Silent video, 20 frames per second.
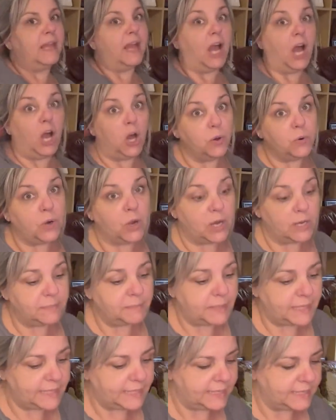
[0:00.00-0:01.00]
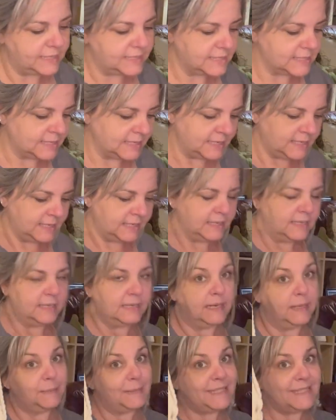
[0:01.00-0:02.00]
Hold on, please.
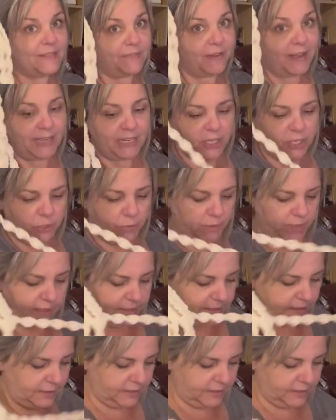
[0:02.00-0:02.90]
Let me see if I can do it.